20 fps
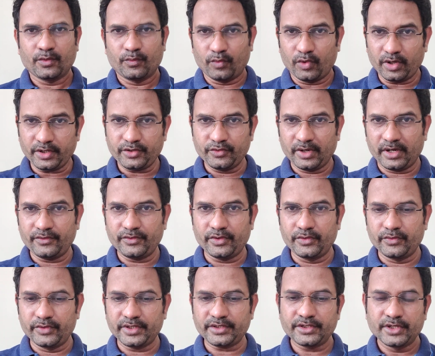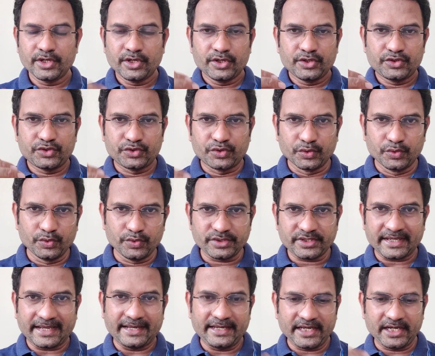What you have to do is
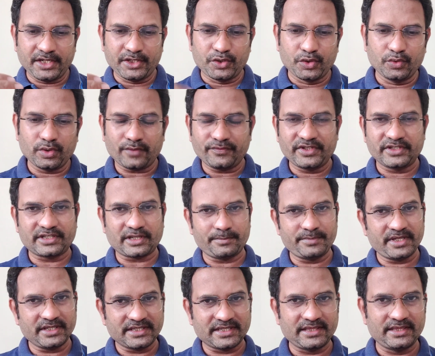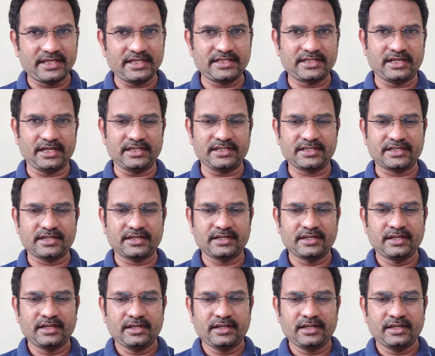choose any two of the subjects in this list.